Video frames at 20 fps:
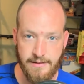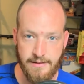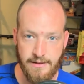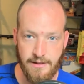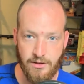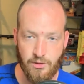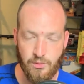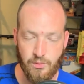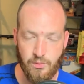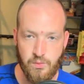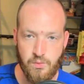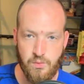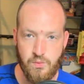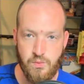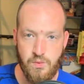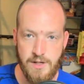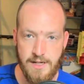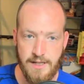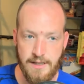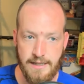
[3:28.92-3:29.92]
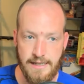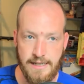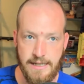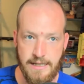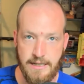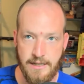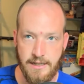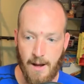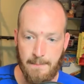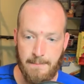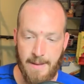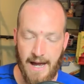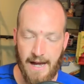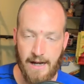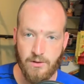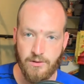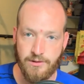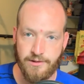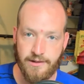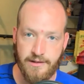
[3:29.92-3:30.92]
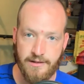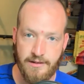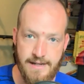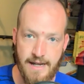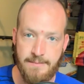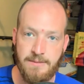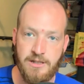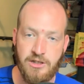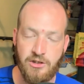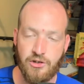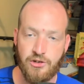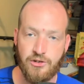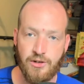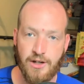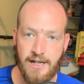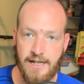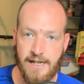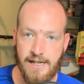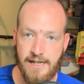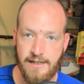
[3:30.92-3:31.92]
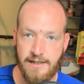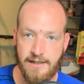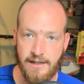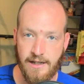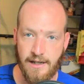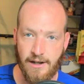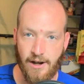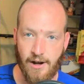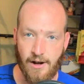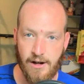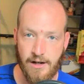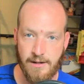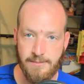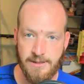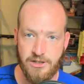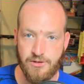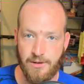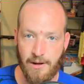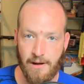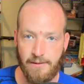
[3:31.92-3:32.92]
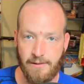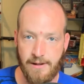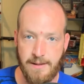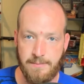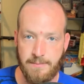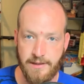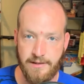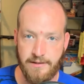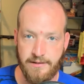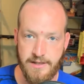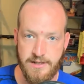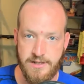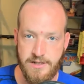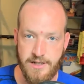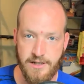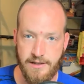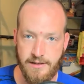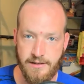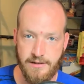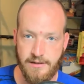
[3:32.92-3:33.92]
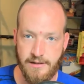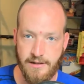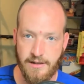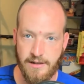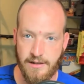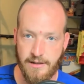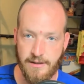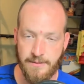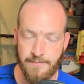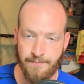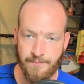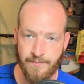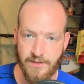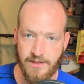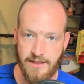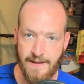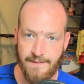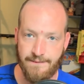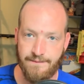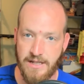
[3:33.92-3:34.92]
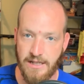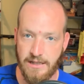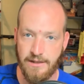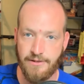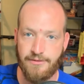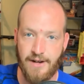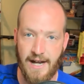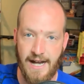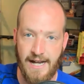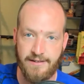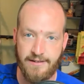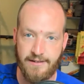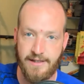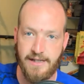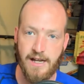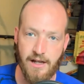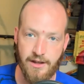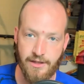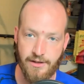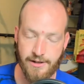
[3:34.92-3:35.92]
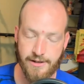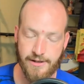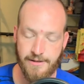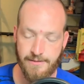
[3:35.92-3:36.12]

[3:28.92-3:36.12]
It's really about demonstrating an arbitrary position that vilifies the other.